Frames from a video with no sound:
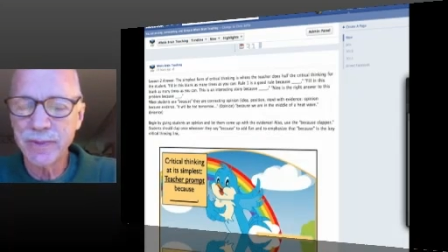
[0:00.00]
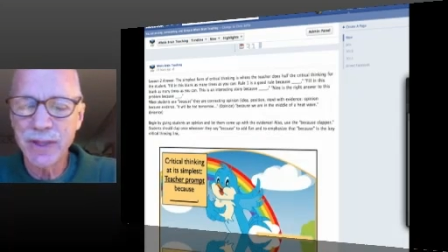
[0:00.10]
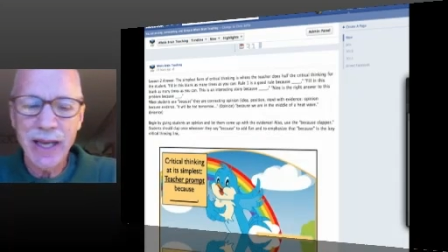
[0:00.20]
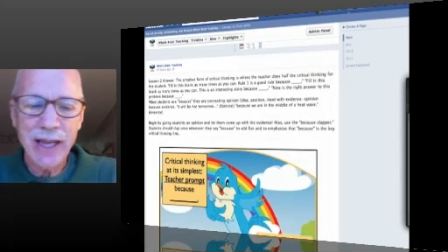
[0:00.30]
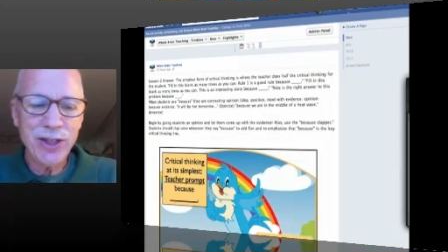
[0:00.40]

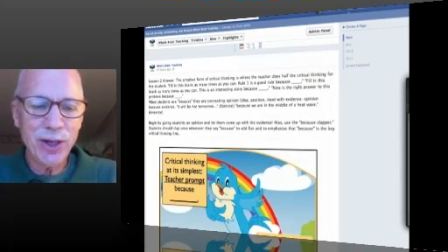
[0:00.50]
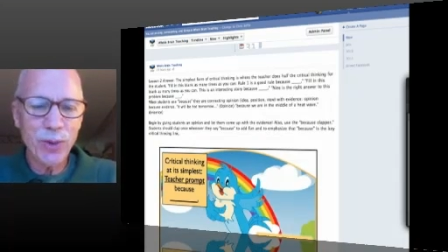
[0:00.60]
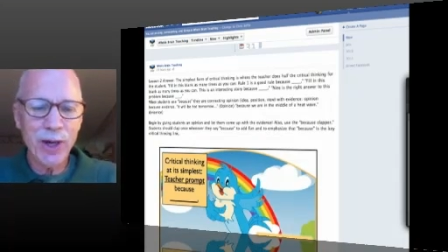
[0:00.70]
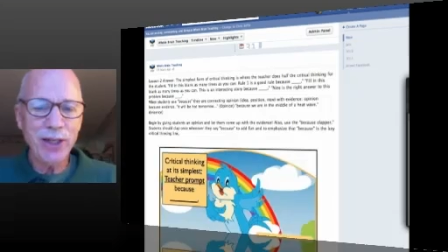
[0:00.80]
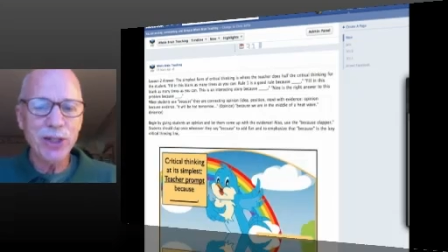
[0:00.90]
And you know
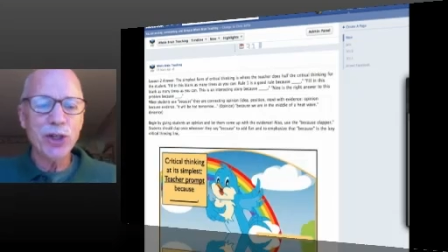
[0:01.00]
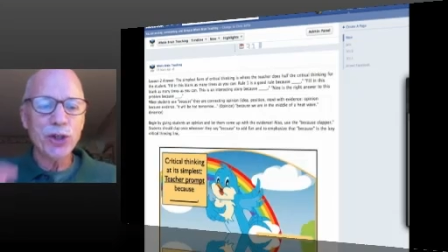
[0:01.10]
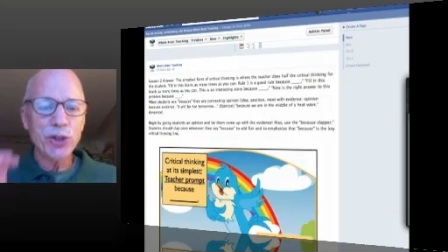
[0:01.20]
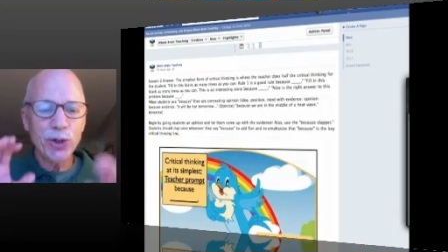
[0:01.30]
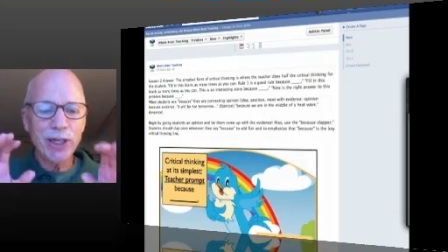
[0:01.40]
what?
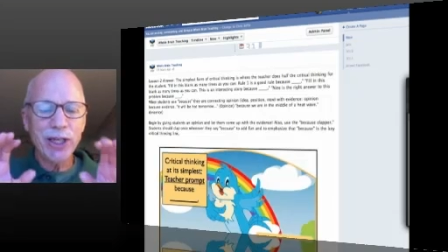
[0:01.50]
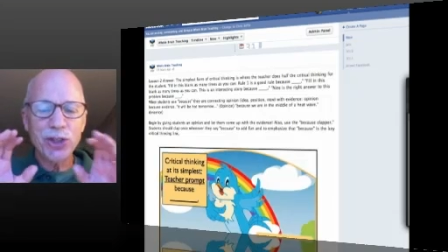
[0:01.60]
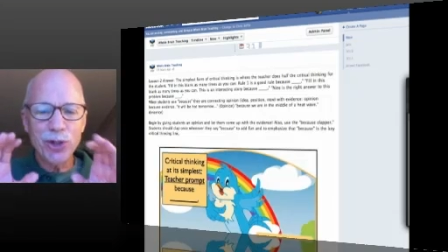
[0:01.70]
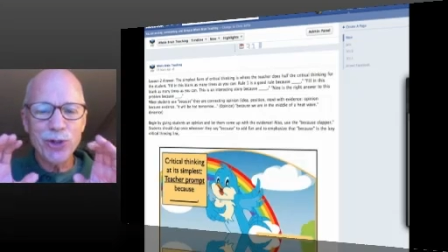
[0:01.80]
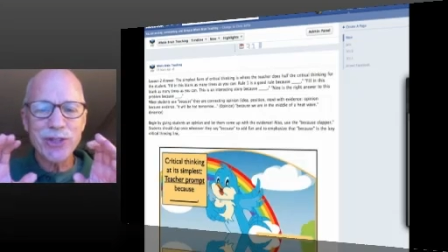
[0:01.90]
You can
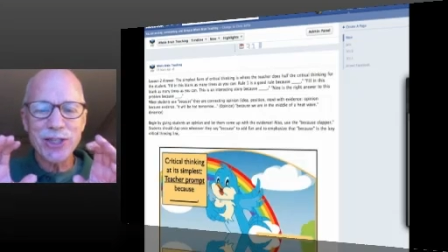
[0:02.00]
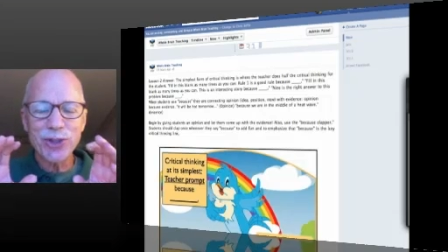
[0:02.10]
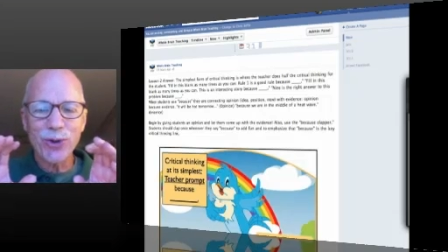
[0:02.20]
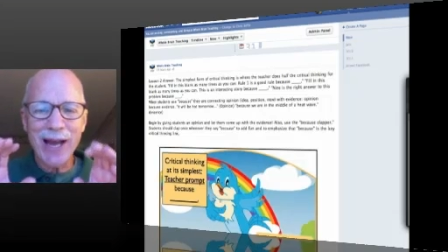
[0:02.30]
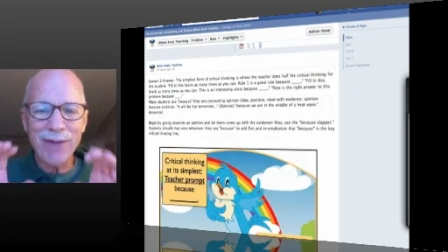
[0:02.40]
use these
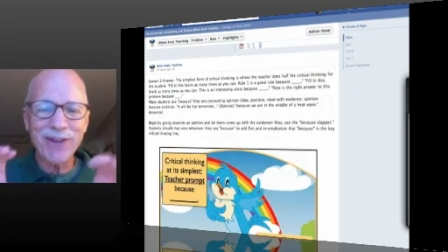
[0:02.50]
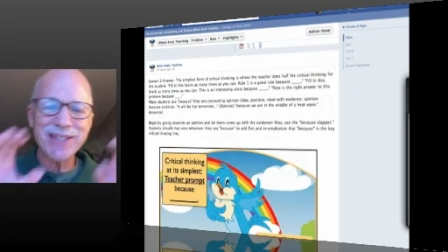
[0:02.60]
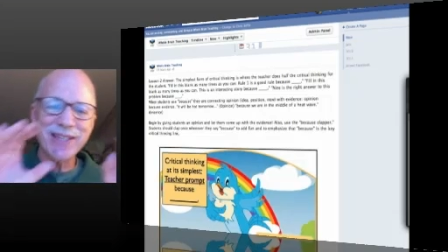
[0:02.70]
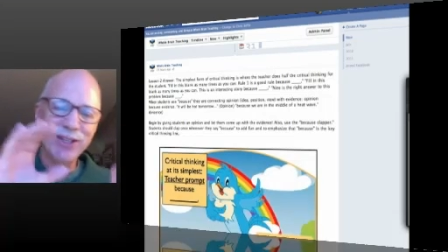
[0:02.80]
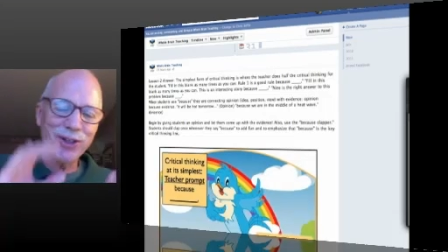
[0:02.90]

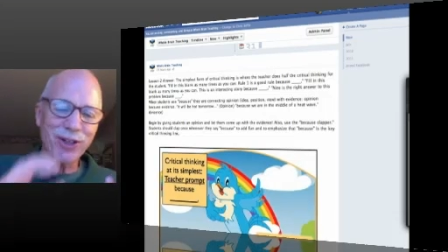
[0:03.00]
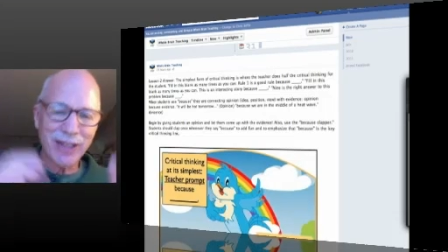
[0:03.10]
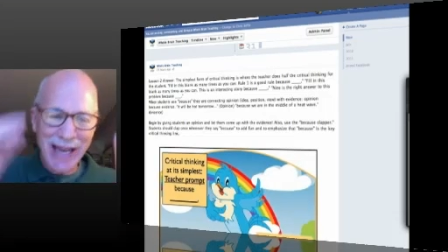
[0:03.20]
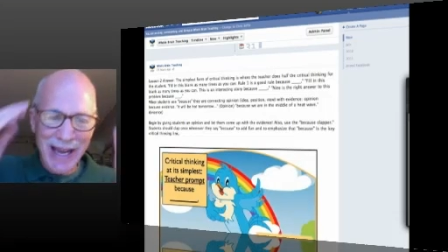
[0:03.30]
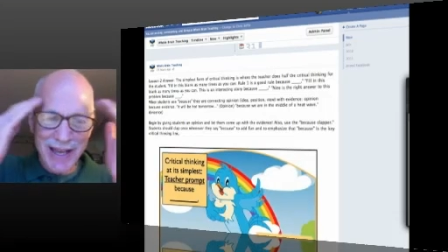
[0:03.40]
graphics in your
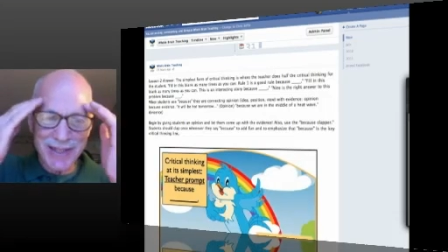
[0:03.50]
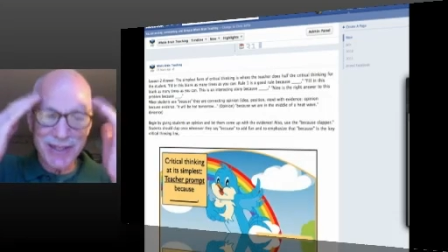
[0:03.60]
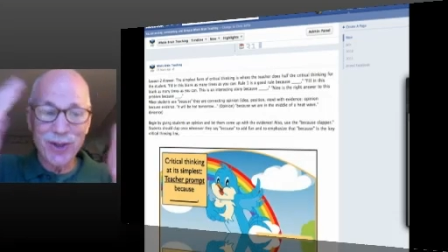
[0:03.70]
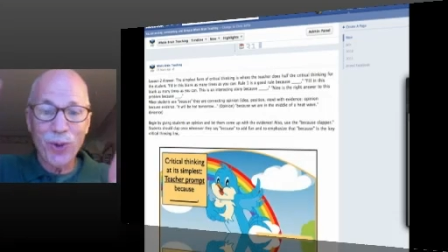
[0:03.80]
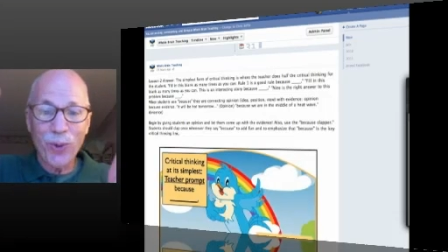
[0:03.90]
class.
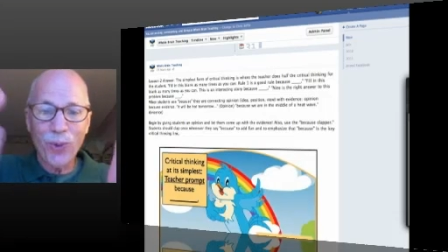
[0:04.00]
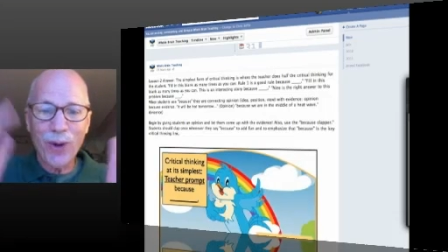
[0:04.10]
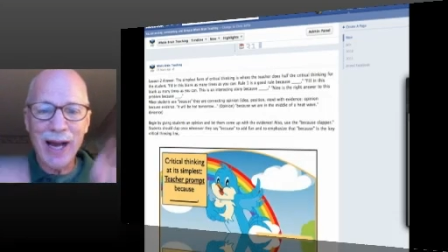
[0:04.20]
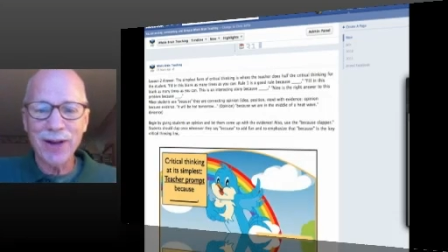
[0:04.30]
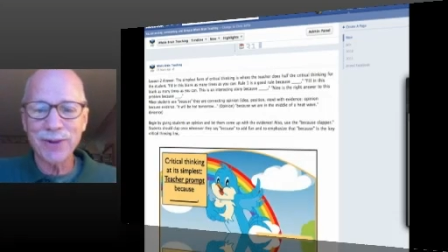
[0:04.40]

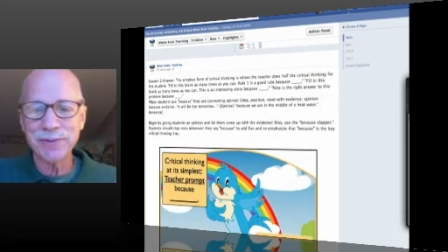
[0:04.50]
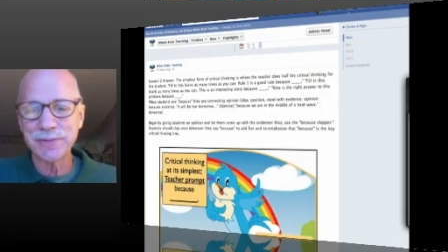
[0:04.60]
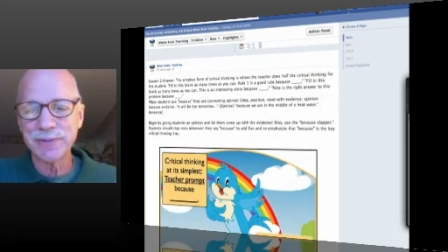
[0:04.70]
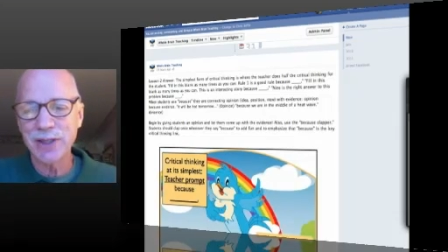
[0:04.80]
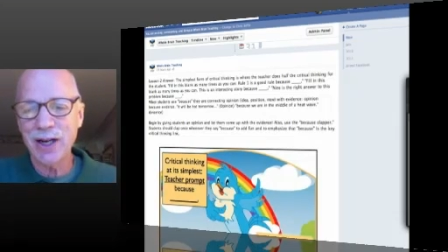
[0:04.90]
Wow.
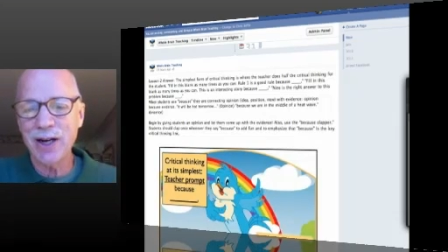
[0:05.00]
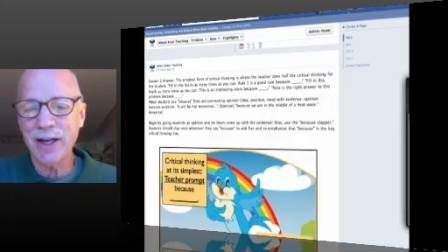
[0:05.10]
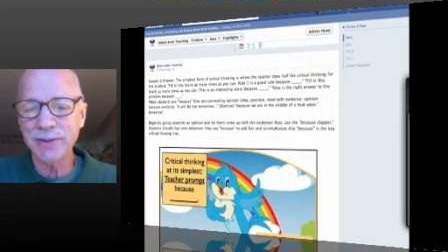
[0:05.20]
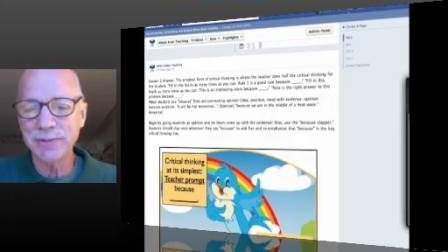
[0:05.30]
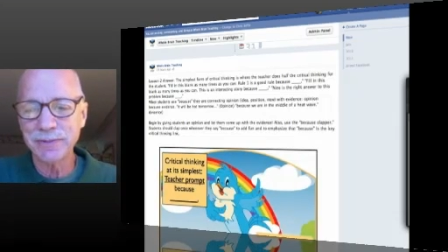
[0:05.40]
All right.
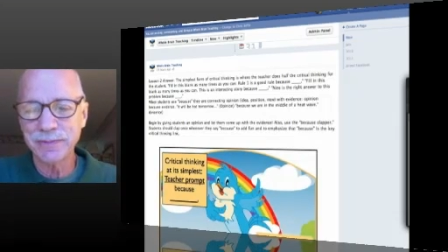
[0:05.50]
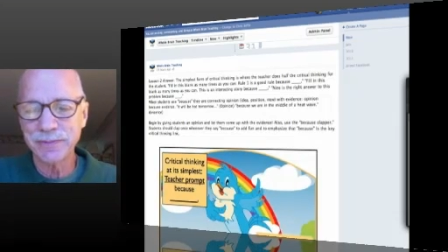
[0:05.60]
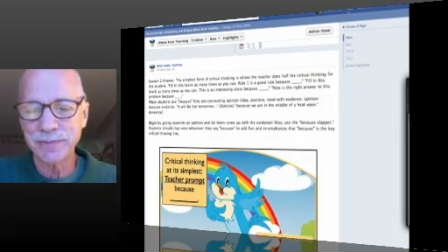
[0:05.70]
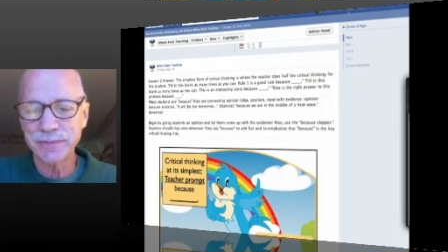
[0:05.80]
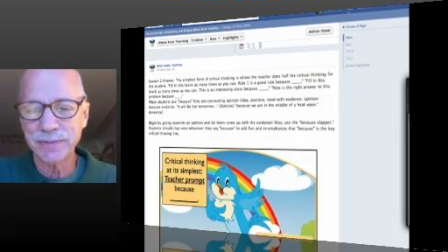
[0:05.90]

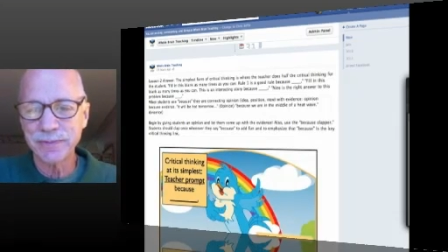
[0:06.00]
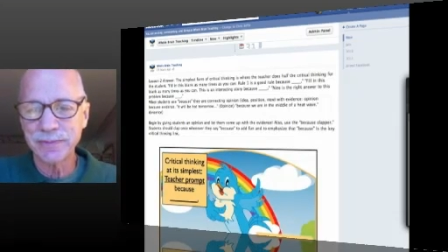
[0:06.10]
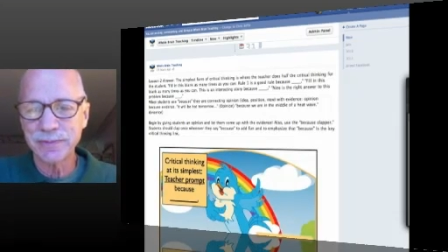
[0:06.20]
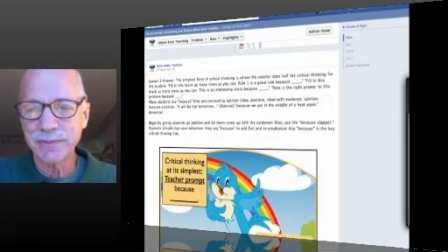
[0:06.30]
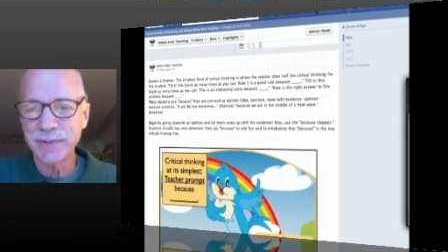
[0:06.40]

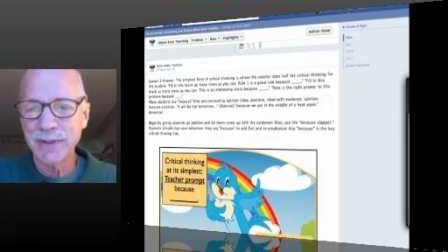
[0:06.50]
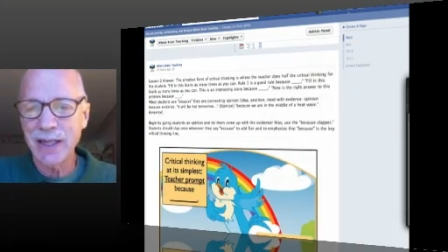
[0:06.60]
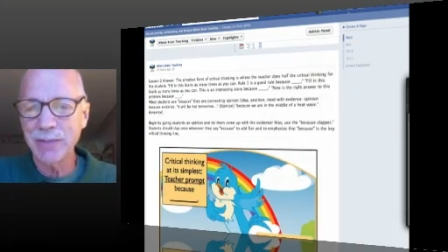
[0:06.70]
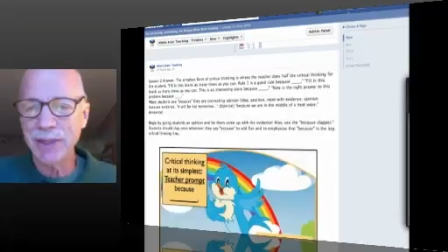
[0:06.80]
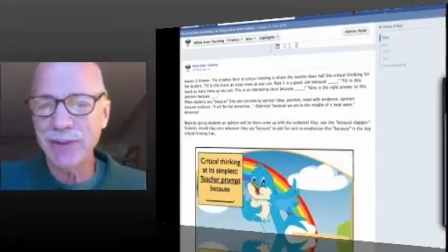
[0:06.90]

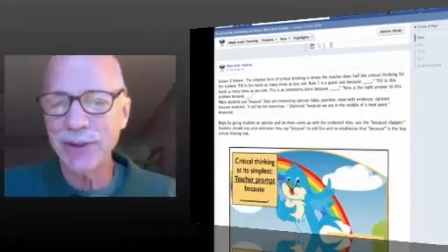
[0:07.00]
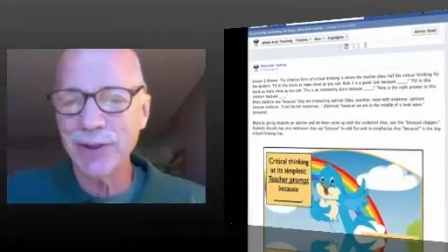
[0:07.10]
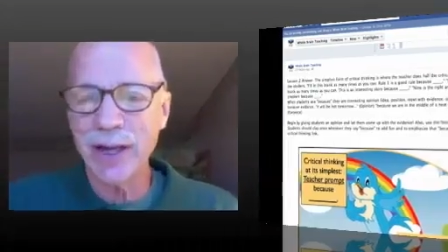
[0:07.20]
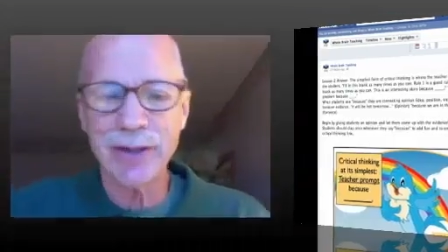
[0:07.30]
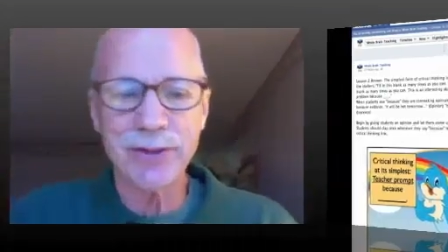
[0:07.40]
I'm loving you
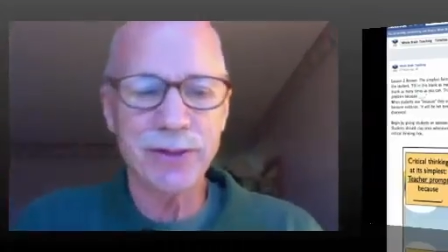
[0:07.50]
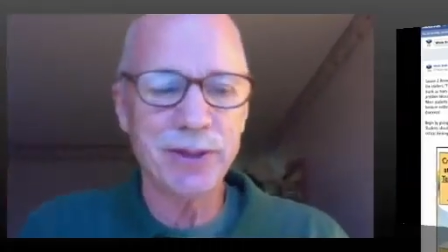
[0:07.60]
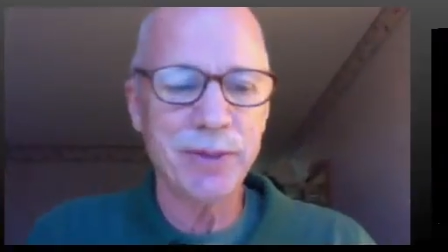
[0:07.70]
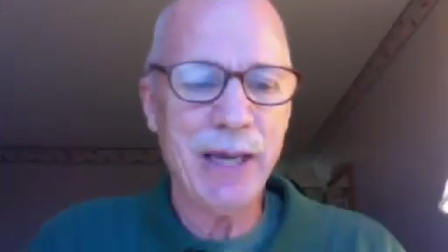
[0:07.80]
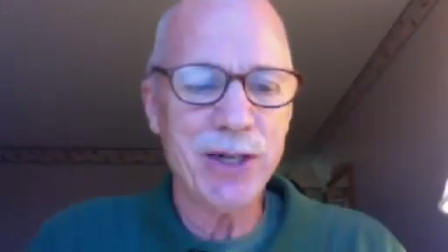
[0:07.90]
guys.
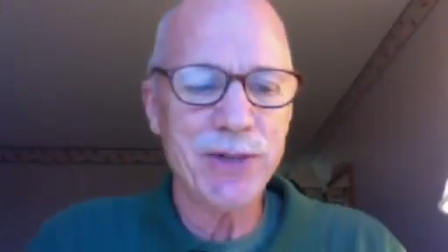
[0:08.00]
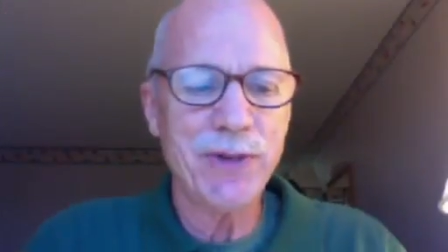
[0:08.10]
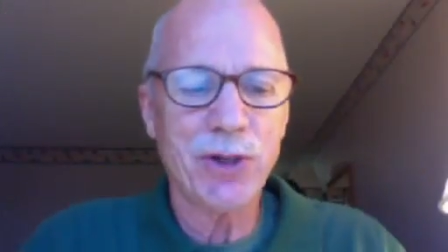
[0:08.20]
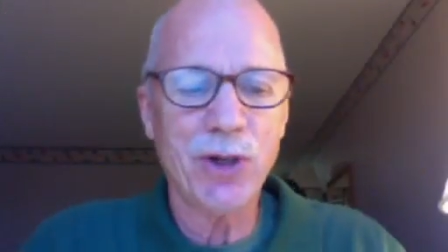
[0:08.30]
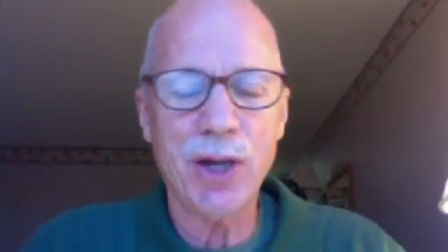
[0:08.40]

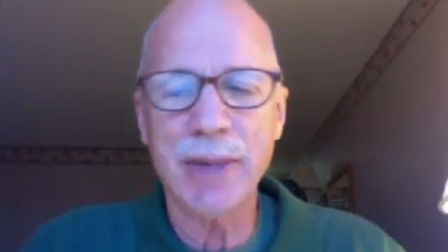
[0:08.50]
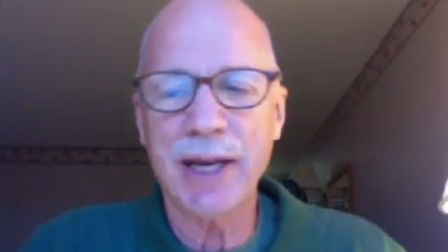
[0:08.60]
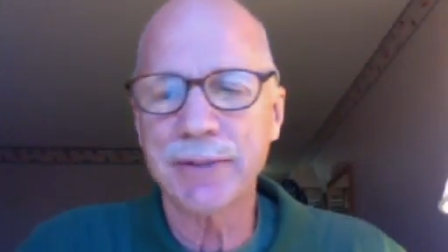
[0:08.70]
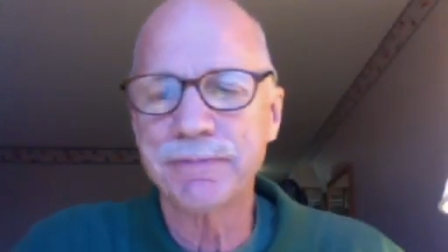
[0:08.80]
Bakersfield Callback.